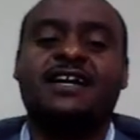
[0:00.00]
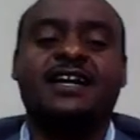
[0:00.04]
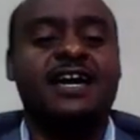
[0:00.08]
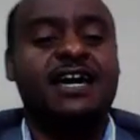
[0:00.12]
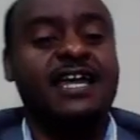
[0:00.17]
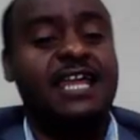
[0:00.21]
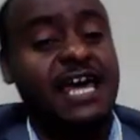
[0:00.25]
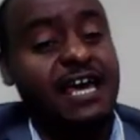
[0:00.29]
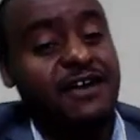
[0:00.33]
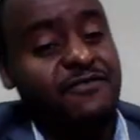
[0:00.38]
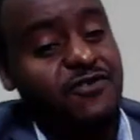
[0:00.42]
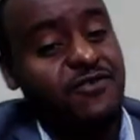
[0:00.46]

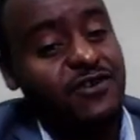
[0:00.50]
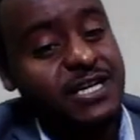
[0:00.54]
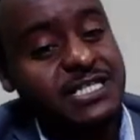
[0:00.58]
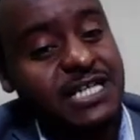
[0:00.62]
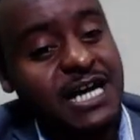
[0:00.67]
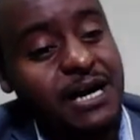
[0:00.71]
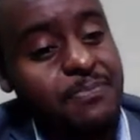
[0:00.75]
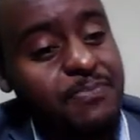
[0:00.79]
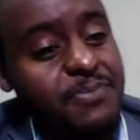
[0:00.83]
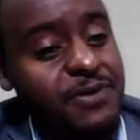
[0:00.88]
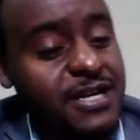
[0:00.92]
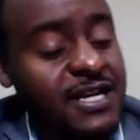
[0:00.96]
Like for
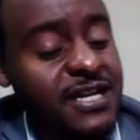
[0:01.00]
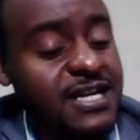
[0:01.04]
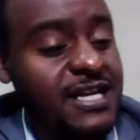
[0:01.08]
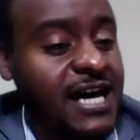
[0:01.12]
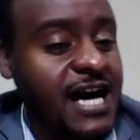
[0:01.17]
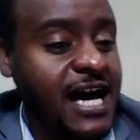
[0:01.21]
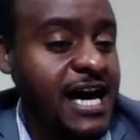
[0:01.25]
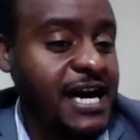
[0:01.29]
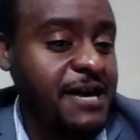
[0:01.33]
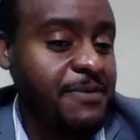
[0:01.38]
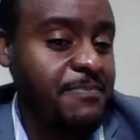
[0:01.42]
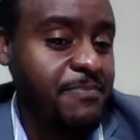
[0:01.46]
example,
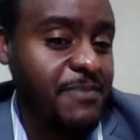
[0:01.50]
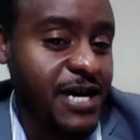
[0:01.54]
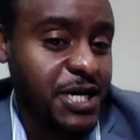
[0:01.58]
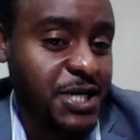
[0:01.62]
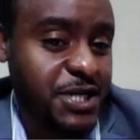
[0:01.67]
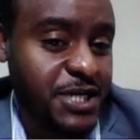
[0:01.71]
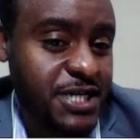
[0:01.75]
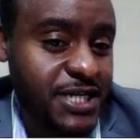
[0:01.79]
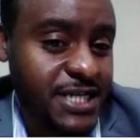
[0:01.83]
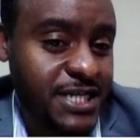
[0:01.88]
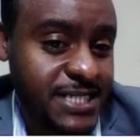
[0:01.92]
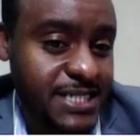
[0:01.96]
I
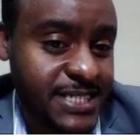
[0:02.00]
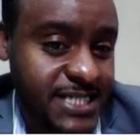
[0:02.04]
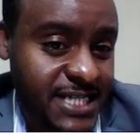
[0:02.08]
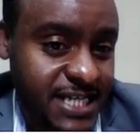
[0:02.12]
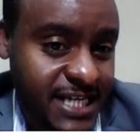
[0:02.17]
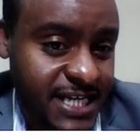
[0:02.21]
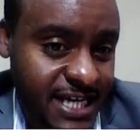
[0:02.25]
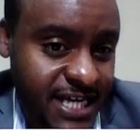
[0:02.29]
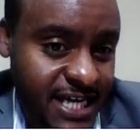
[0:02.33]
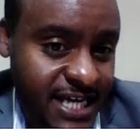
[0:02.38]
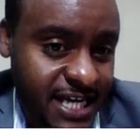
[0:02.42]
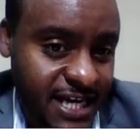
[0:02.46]
mentioned 3
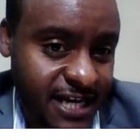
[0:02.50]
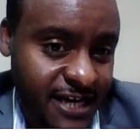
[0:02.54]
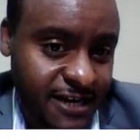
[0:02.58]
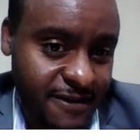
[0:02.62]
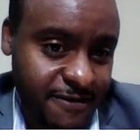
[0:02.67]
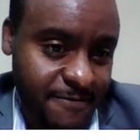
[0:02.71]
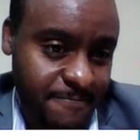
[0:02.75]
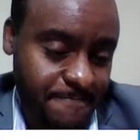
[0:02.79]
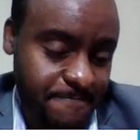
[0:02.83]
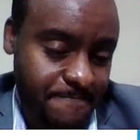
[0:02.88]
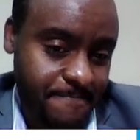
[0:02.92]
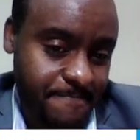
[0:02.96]
here.
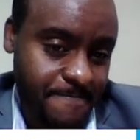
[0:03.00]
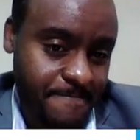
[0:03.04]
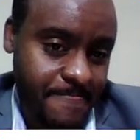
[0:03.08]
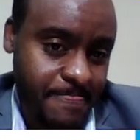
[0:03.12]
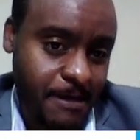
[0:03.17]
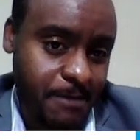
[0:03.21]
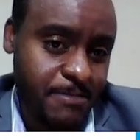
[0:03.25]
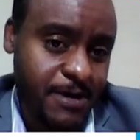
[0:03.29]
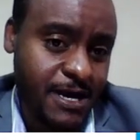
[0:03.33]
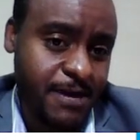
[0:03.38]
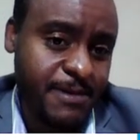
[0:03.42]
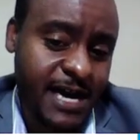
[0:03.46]

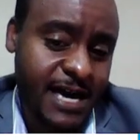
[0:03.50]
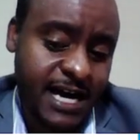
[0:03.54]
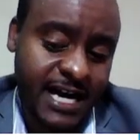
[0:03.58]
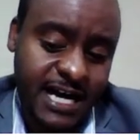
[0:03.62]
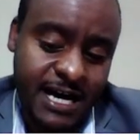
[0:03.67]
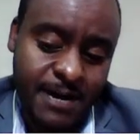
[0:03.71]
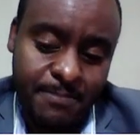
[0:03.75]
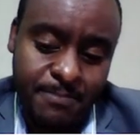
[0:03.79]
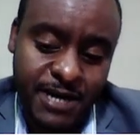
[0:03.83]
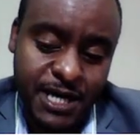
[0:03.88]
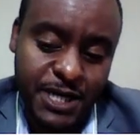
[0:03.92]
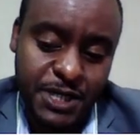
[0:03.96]
Maybe I can
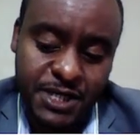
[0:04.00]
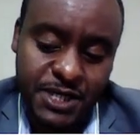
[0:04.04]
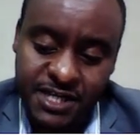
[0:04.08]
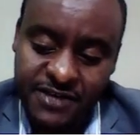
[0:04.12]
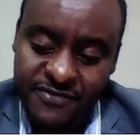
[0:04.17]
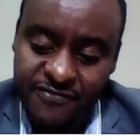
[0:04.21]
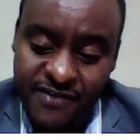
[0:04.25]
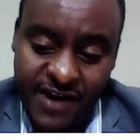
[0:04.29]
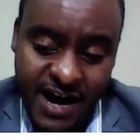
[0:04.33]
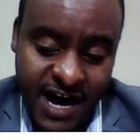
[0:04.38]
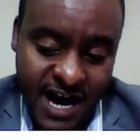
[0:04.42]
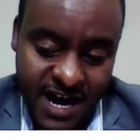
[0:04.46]
mention it
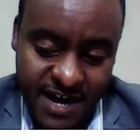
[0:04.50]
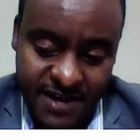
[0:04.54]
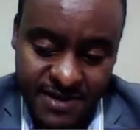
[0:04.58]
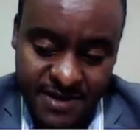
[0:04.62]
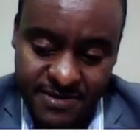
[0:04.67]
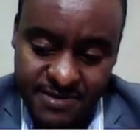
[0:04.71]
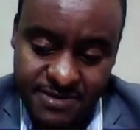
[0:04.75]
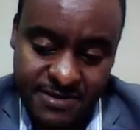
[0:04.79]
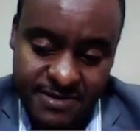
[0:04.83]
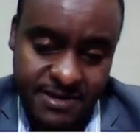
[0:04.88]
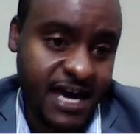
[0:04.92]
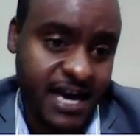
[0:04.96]

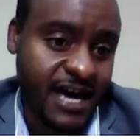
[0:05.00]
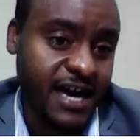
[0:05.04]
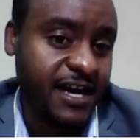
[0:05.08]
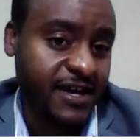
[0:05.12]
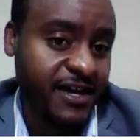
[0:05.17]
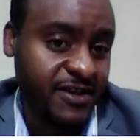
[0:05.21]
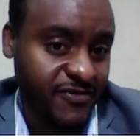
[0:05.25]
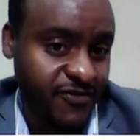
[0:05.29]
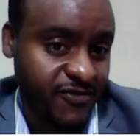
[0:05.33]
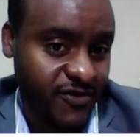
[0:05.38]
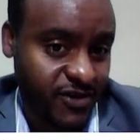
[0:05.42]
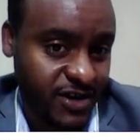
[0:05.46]
5, 8
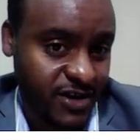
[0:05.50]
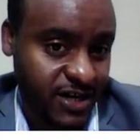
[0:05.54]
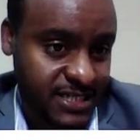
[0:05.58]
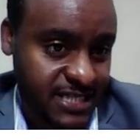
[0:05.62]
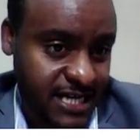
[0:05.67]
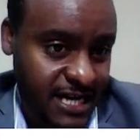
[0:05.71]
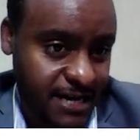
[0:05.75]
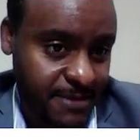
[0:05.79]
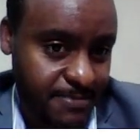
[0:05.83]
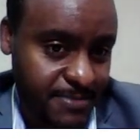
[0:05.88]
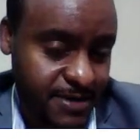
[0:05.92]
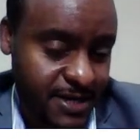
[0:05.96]
for
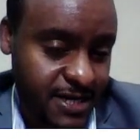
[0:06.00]
example.